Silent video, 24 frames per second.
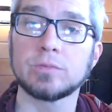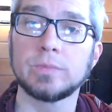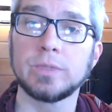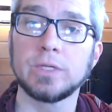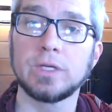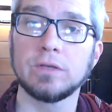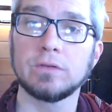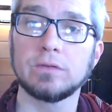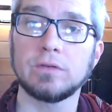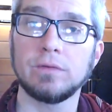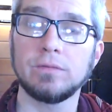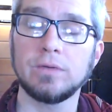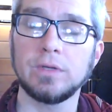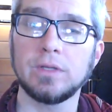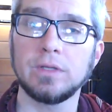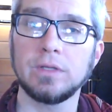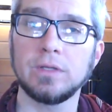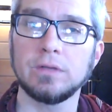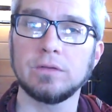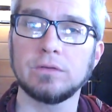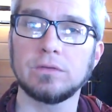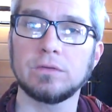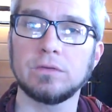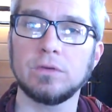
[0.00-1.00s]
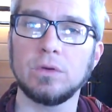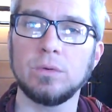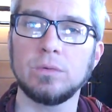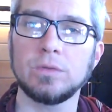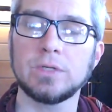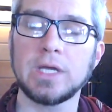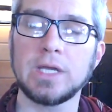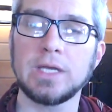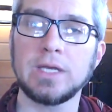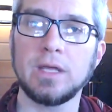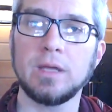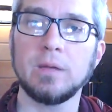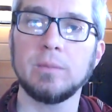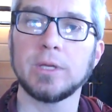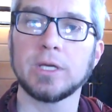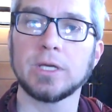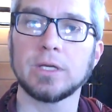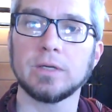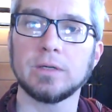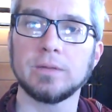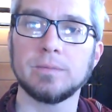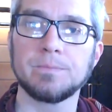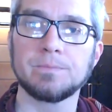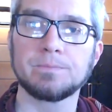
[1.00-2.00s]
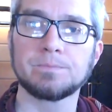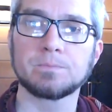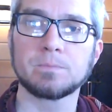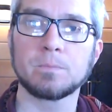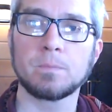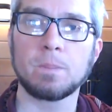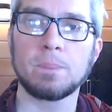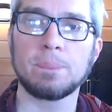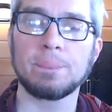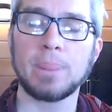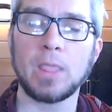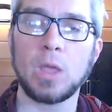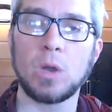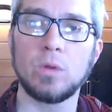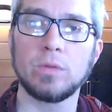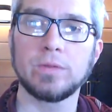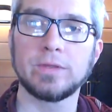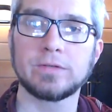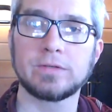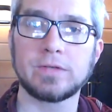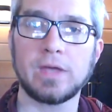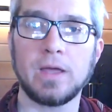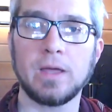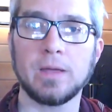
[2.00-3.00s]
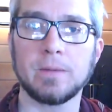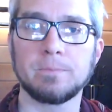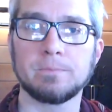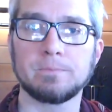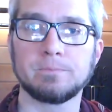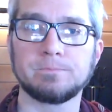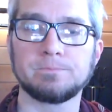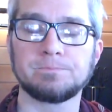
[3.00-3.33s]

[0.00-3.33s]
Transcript: because everything is so dynamic all the time.